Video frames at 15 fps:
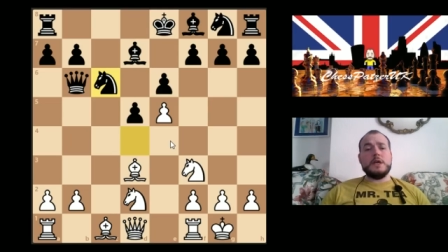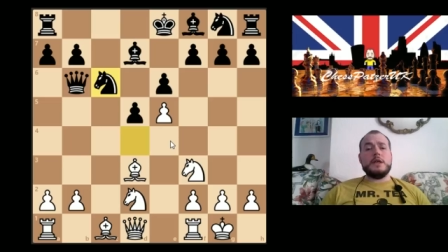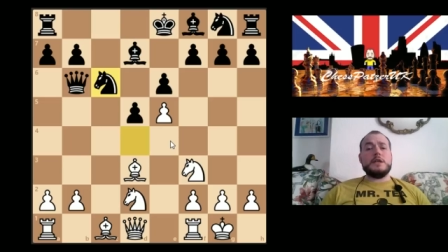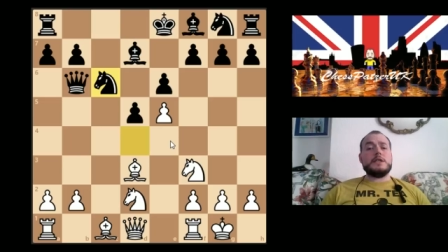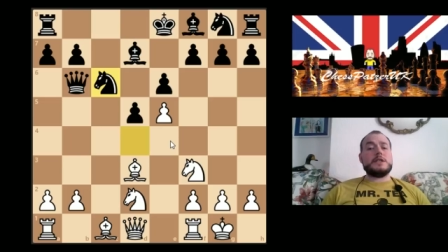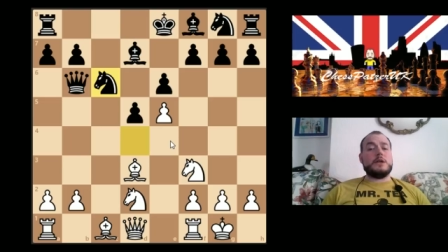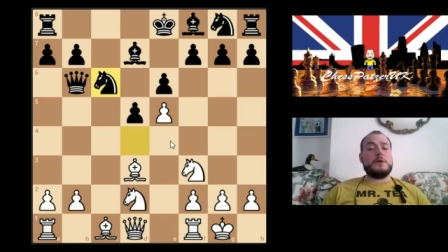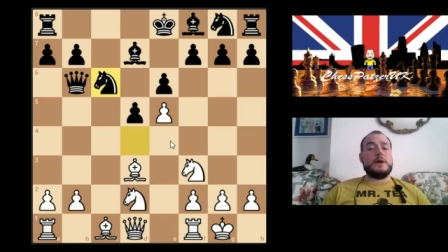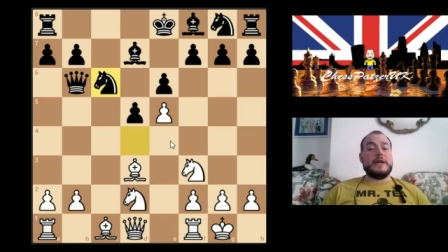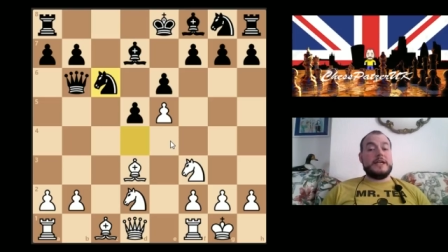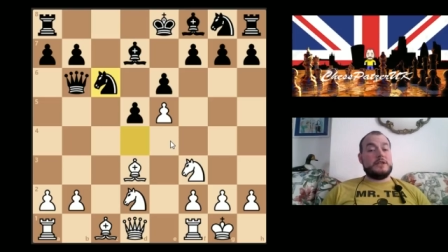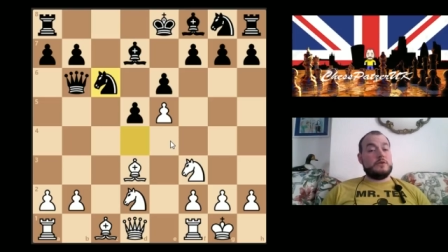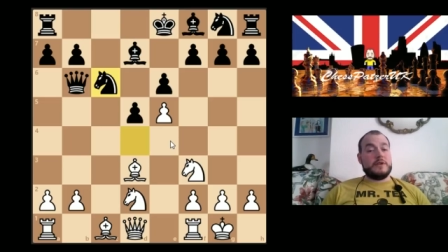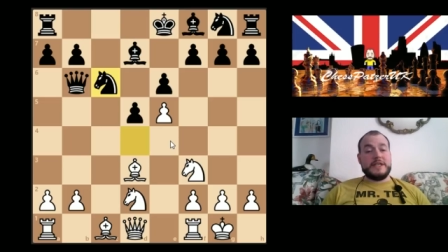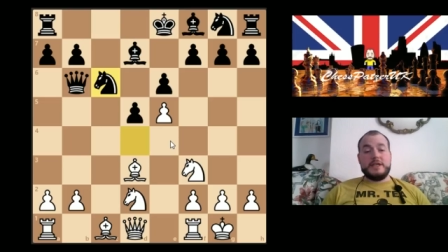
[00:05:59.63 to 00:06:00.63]
So
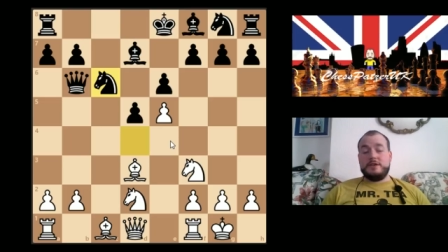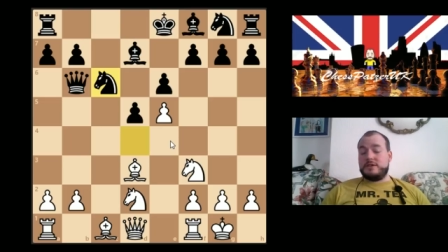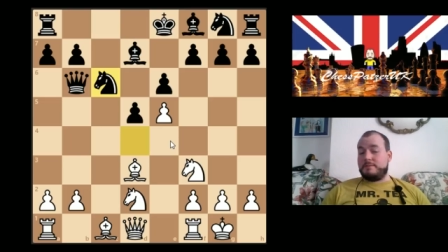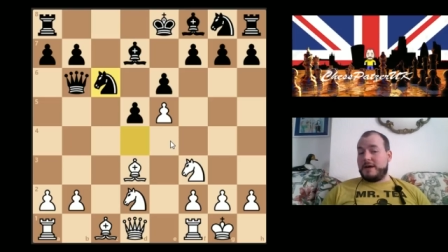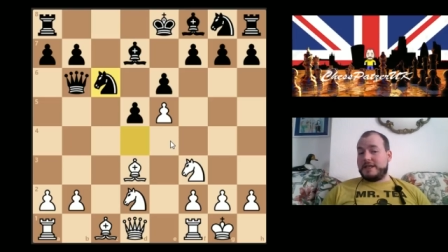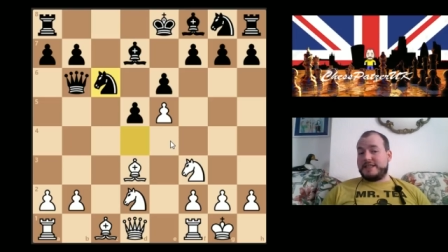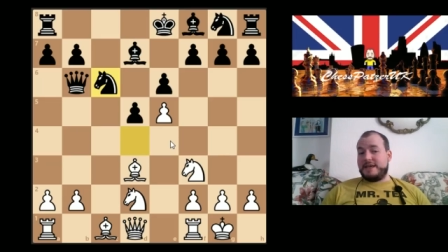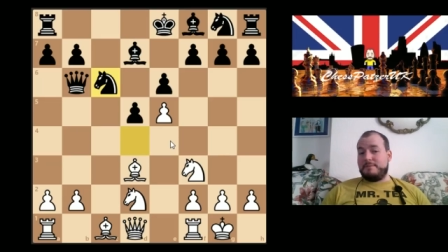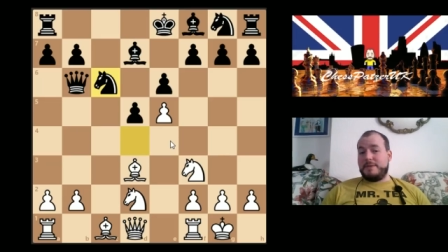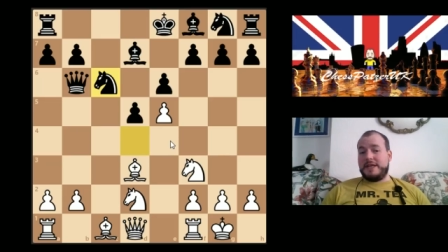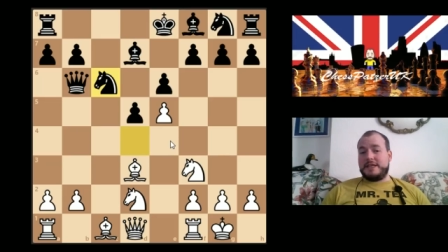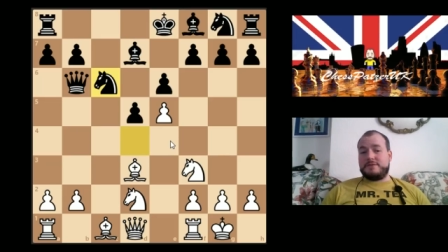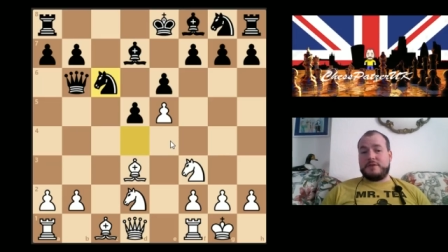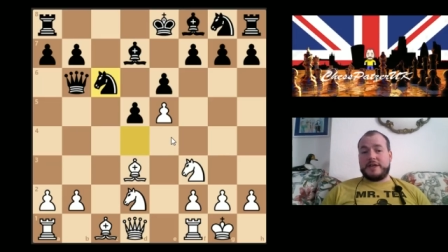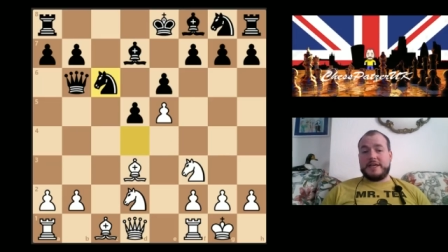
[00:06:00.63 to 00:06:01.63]
he'd already used about 10
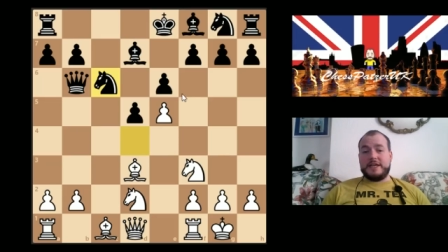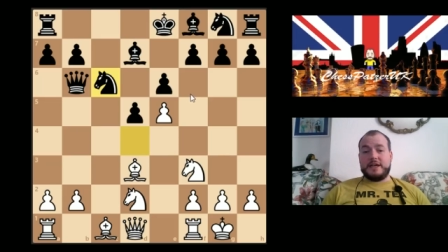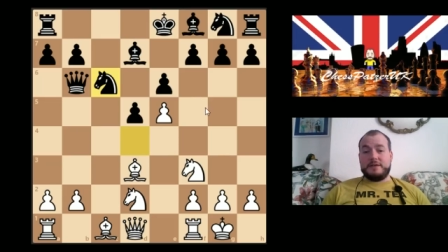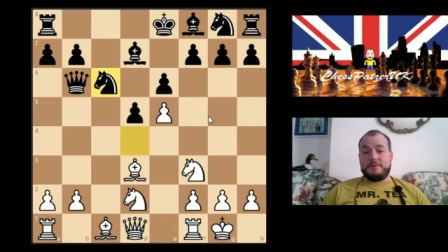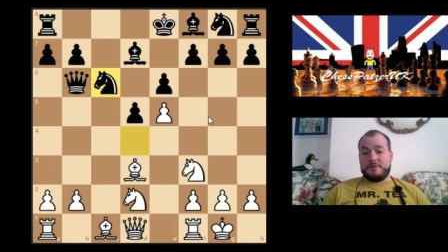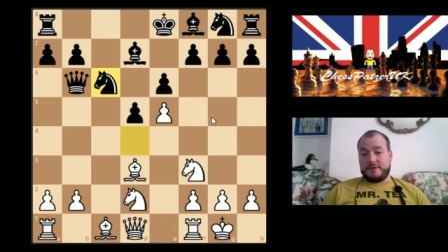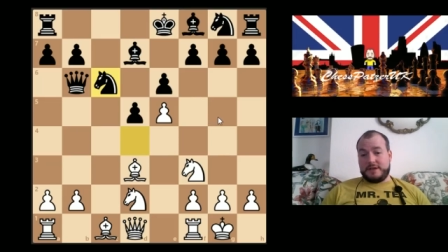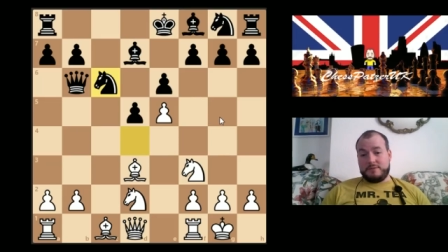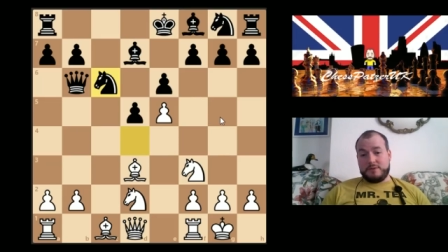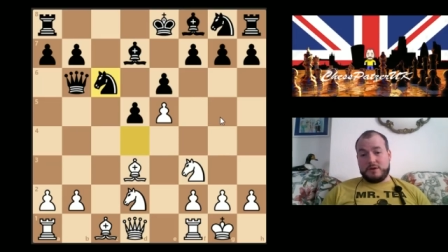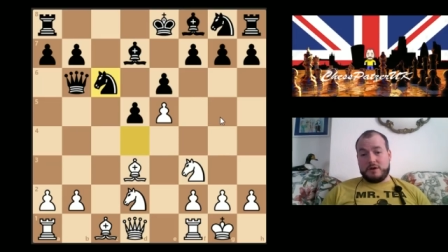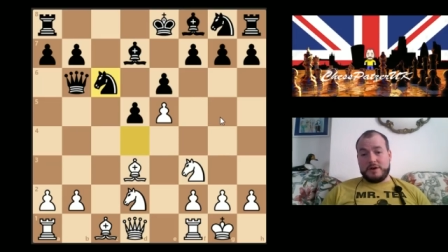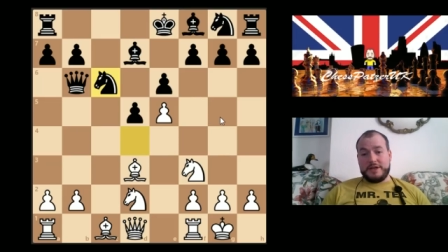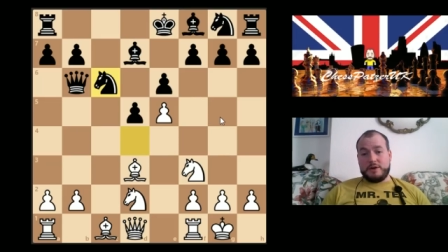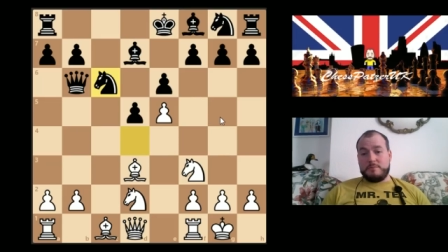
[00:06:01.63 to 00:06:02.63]
minutes, funny enough, and
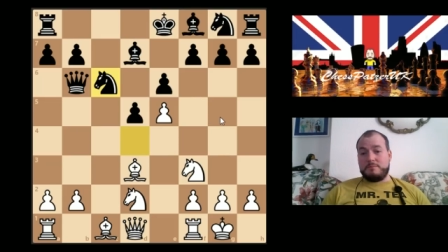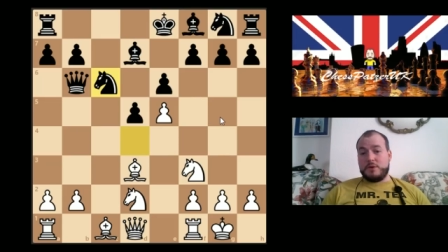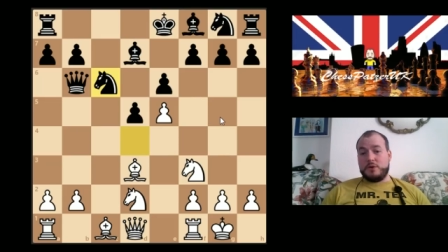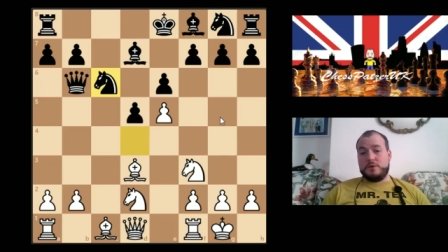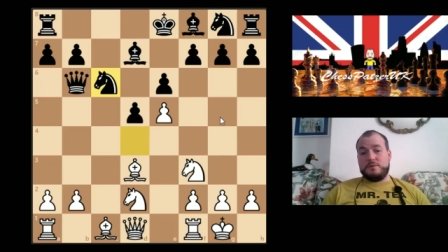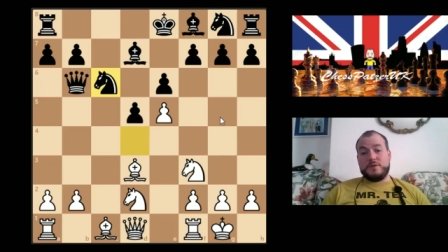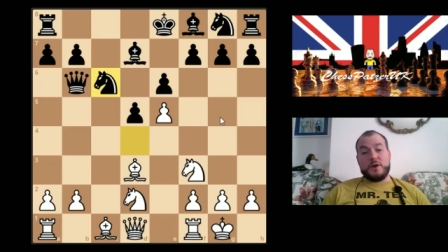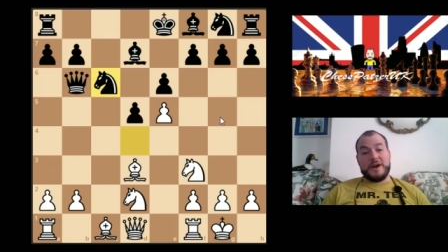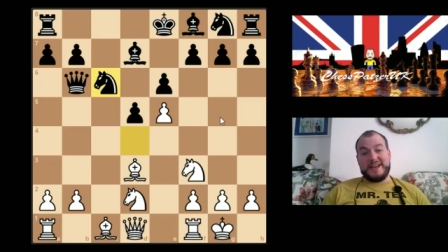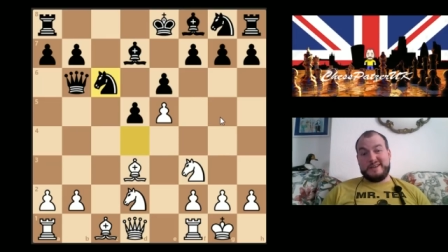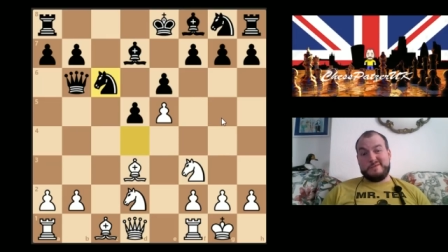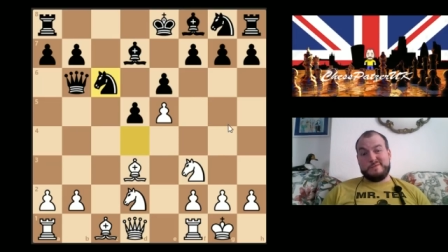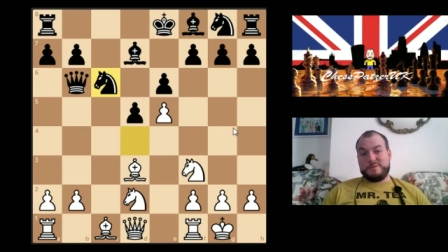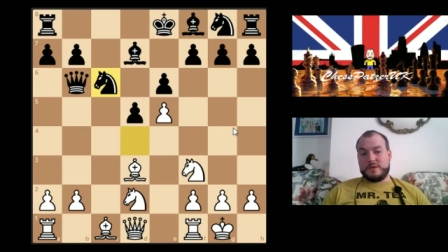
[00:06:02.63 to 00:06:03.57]
we're only on move 9.